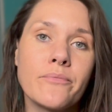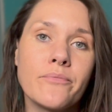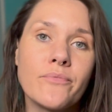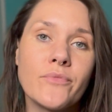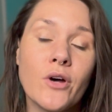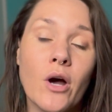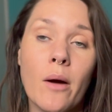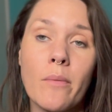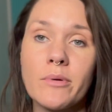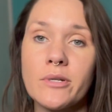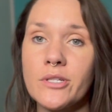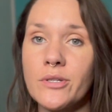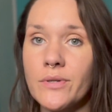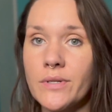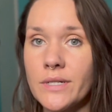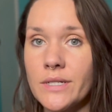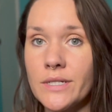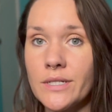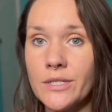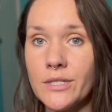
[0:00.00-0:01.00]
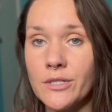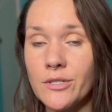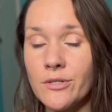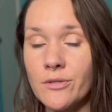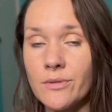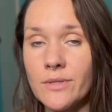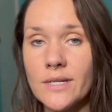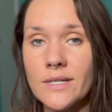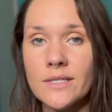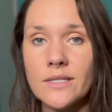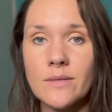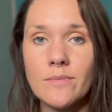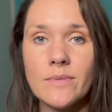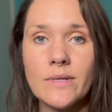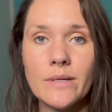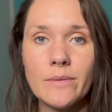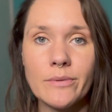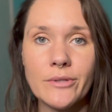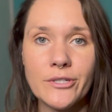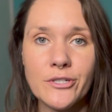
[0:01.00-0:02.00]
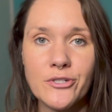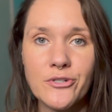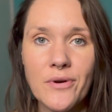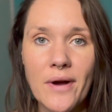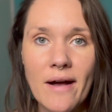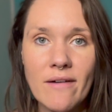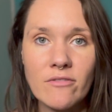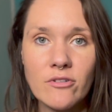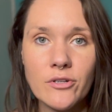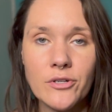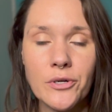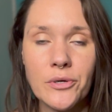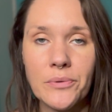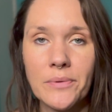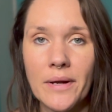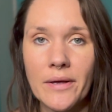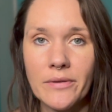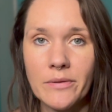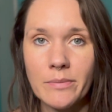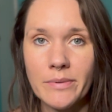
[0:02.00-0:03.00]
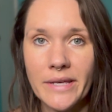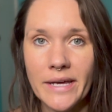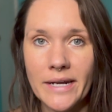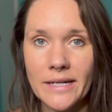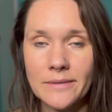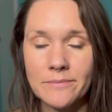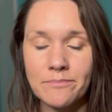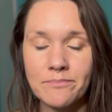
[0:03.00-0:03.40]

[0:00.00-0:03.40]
the opportunity to do this, to be able to travel around the planet.